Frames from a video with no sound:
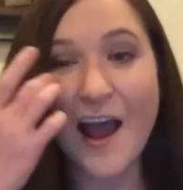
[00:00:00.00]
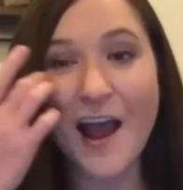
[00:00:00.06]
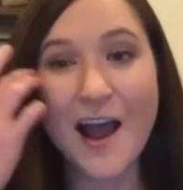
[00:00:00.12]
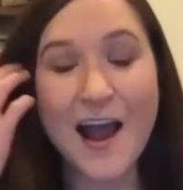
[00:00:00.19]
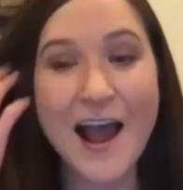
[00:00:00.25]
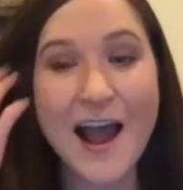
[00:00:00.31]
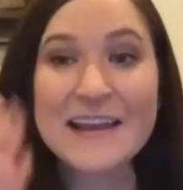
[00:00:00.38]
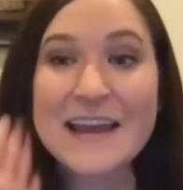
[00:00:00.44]

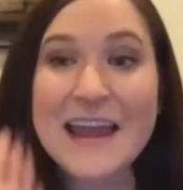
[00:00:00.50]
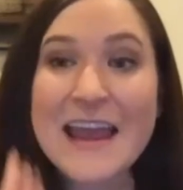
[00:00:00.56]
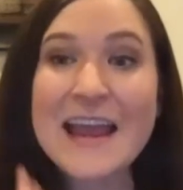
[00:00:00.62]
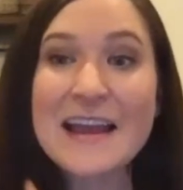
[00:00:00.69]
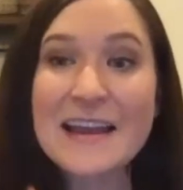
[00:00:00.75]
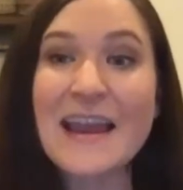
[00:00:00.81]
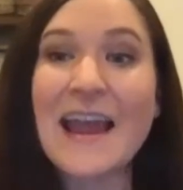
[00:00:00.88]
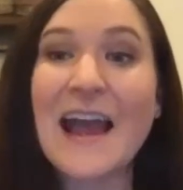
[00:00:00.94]
I
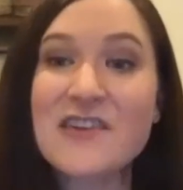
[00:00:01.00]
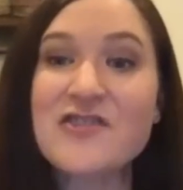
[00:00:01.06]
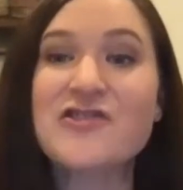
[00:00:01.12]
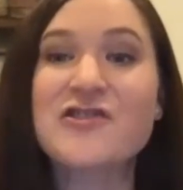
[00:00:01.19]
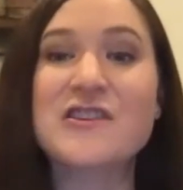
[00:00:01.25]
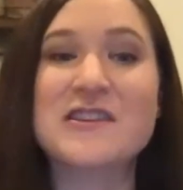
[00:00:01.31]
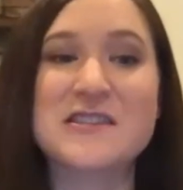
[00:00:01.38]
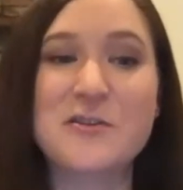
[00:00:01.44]
can't catch
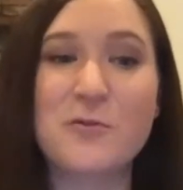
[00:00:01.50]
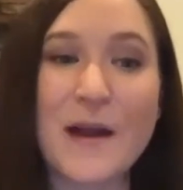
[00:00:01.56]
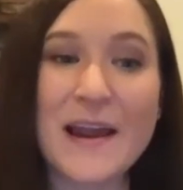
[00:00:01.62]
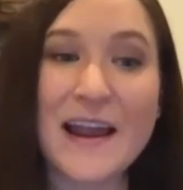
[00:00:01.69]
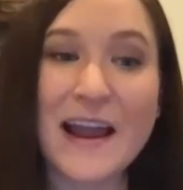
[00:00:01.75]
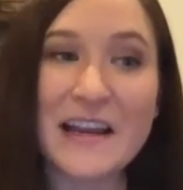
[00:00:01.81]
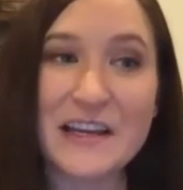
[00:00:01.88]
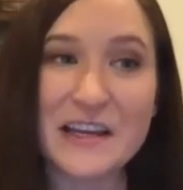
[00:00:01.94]
this the
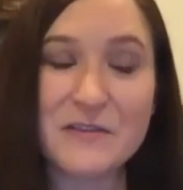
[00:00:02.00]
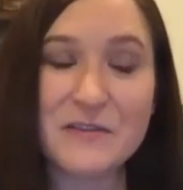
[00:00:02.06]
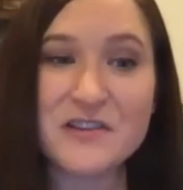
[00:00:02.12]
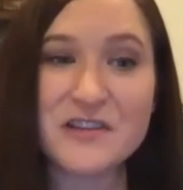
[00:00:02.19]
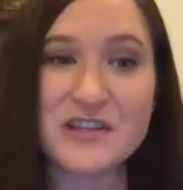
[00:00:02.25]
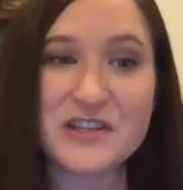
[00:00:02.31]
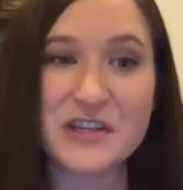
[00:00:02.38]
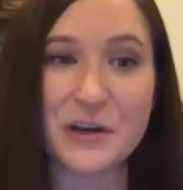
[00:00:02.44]
way I
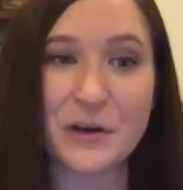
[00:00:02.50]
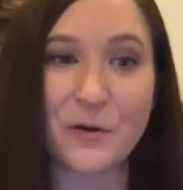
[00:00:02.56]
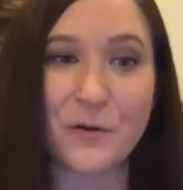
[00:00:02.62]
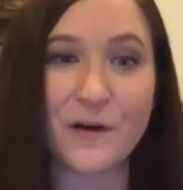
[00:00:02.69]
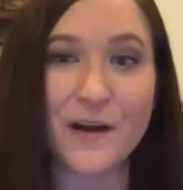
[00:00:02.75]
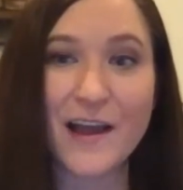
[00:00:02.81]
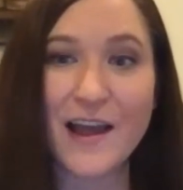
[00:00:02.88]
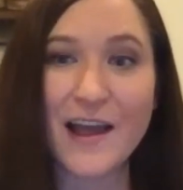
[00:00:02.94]
used to.
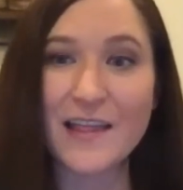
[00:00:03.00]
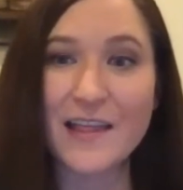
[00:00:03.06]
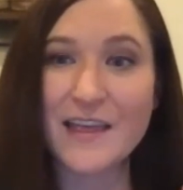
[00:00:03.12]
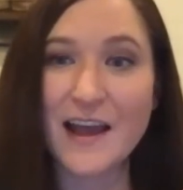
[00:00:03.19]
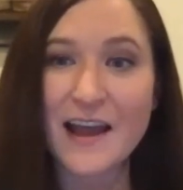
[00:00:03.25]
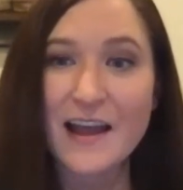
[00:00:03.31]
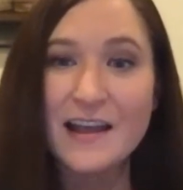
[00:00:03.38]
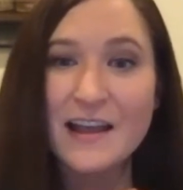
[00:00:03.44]
Yeah.
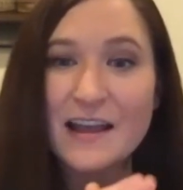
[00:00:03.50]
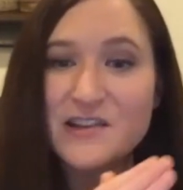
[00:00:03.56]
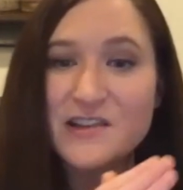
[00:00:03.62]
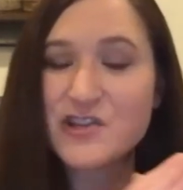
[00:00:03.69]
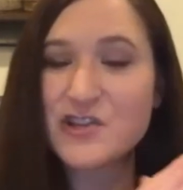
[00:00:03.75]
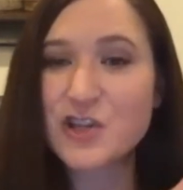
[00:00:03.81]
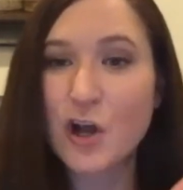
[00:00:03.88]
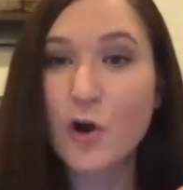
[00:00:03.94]
That
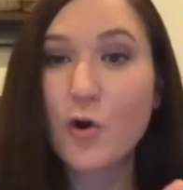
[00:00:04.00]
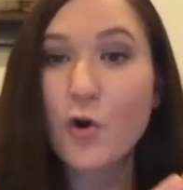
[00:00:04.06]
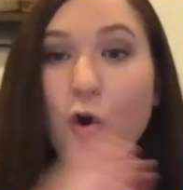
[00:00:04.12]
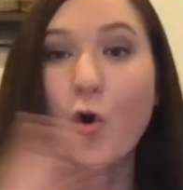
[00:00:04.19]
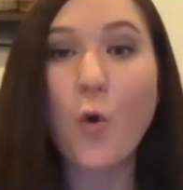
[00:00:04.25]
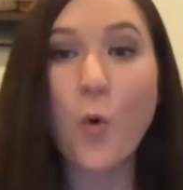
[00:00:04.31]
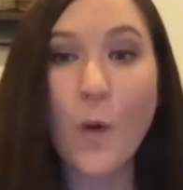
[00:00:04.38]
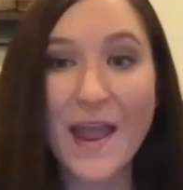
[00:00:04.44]
it's so
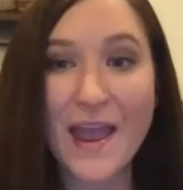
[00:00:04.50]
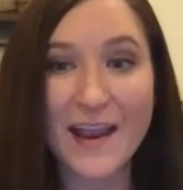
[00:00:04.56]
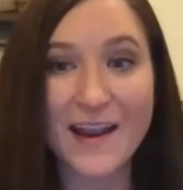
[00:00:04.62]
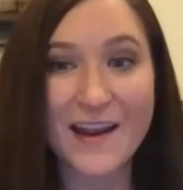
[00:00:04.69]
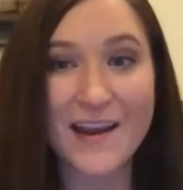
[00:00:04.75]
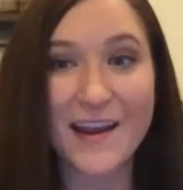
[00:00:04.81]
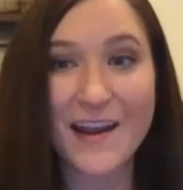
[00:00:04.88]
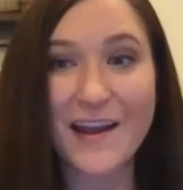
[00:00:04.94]
quick
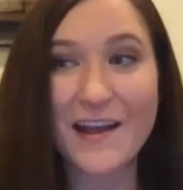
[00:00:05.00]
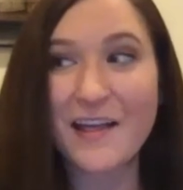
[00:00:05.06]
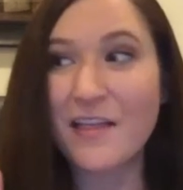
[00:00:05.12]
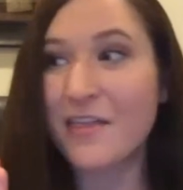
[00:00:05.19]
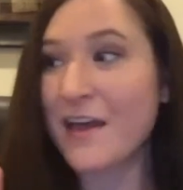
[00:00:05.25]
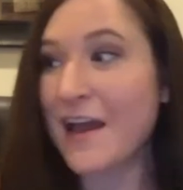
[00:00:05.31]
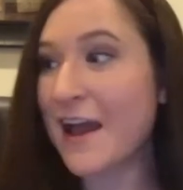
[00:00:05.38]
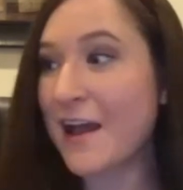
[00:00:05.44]

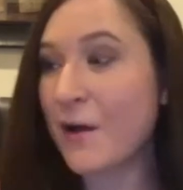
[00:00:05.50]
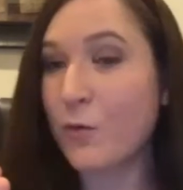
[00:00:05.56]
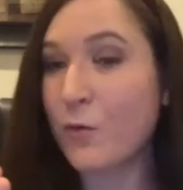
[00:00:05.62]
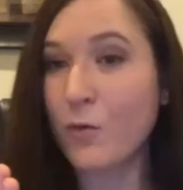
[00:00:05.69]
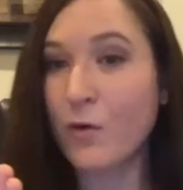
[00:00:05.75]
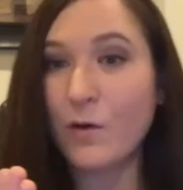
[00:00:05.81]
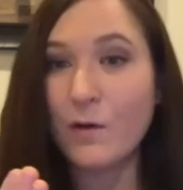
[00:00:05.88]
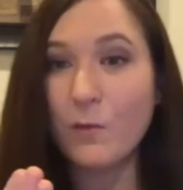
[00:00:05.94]
that
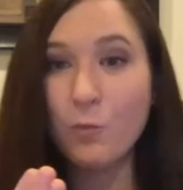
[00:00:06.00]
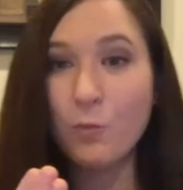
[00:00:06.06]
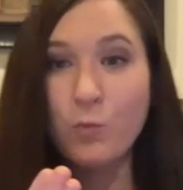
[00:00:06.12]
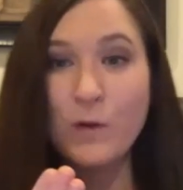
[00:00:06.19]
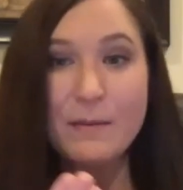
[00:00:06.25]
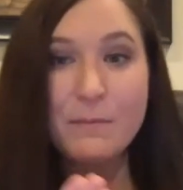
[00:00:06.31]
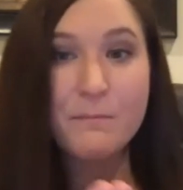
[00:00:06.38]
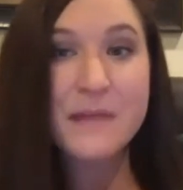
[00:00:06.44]

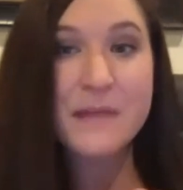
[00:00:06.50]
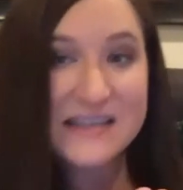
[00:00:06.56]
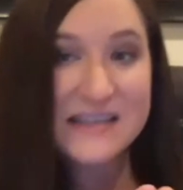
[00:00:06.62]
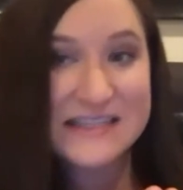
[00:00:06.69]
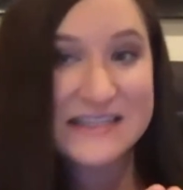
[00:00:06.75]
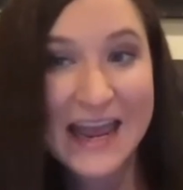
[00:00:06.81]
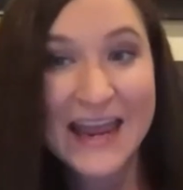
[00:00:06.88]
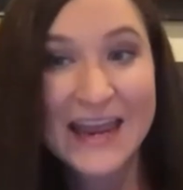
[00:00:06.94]
we miss
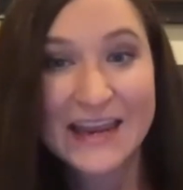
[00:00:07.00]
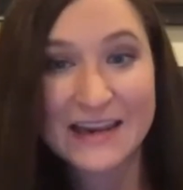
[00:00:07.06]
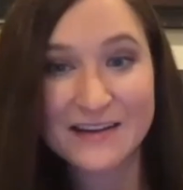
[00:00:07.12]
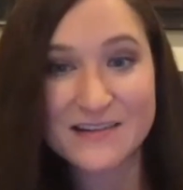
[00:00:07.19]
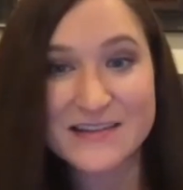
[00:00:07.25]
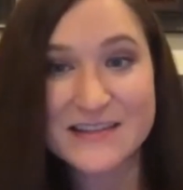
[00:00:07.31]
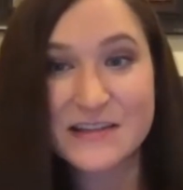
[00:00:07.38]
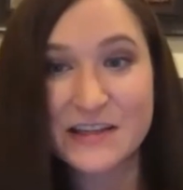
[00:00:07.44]

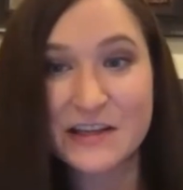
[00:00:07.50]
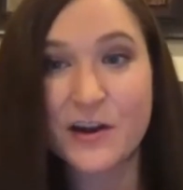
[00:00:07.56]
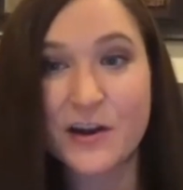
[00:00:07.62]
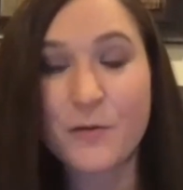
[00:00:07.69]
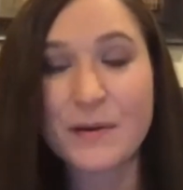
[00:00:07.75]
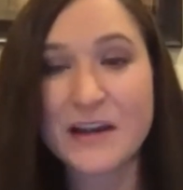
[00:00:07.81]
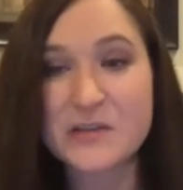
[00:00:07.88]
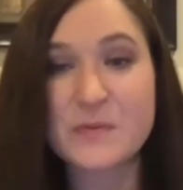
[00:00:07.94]
days, you
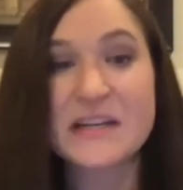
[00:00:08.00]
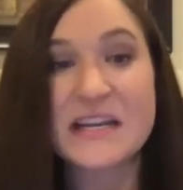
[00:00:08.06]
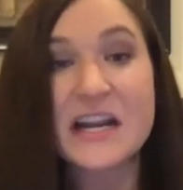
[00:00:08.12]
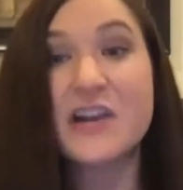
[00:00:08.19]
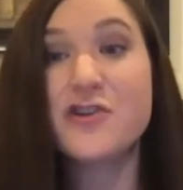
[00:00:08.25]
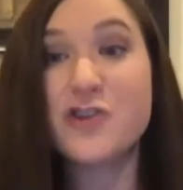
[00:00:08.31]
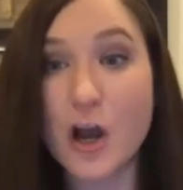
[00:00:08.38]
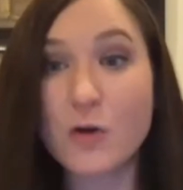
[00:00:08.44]
know, because we
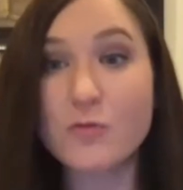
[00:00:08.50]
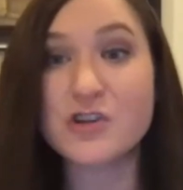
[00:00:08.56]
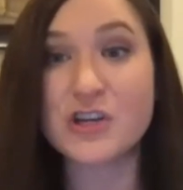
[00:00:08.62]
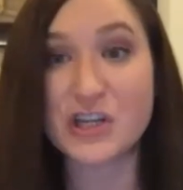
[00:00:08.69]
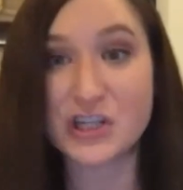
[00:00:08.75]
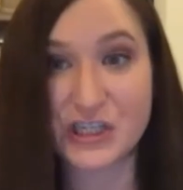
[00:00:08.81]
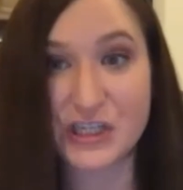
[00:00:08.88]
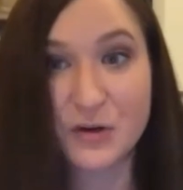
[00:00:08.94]
didn't know
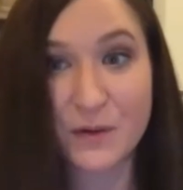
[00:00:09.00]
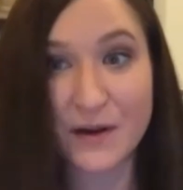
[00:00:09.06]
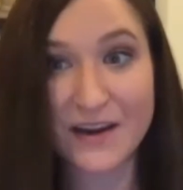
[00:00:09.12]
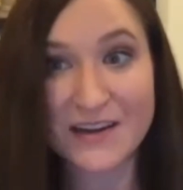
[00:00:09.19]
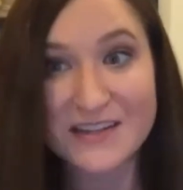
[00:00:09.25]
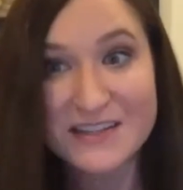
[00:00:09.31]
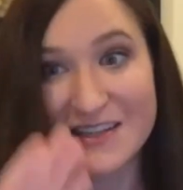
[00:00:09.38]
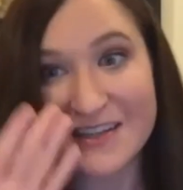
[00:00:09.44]
to do it.